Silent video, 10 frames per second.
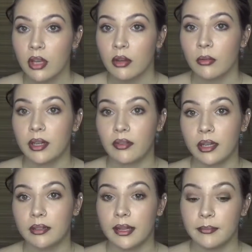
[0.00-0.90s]
Whenever
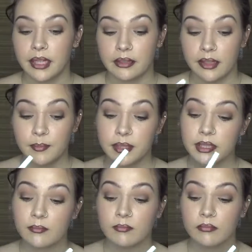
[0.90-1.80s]
I line my
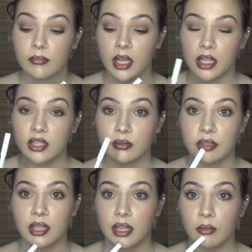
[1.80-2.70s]
lips, I do
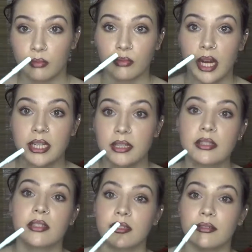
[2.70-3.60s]
it like right
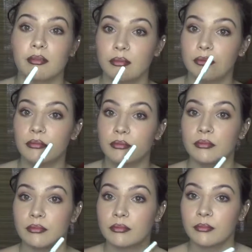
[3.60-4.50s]
to
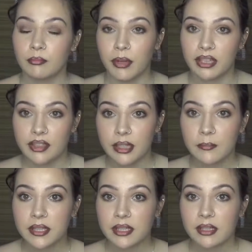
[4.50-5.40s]
my
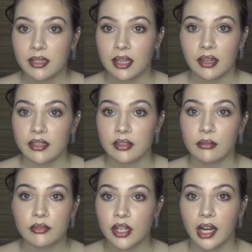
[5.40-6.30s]
lips. Like I
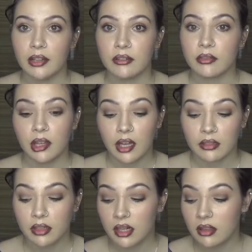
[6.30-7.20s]
don't try and overline
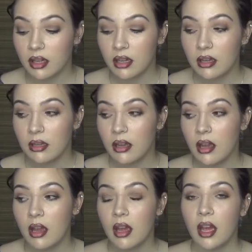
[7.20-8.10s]
or anything.
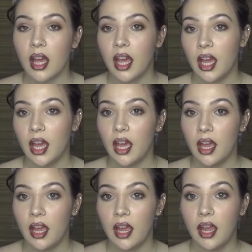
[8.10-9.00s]

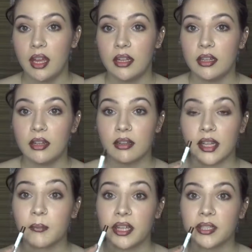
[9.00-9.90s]
And
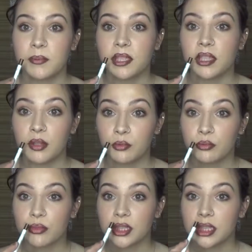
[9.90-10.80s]
like my lips are like
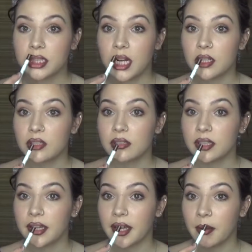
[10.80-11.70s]
really
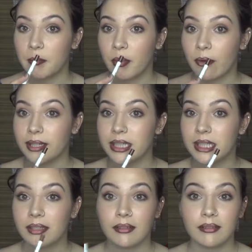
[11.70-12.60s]
naturally like
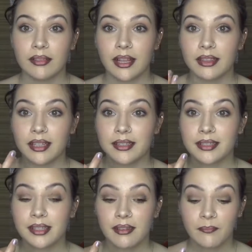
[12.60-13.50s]
pointy like this.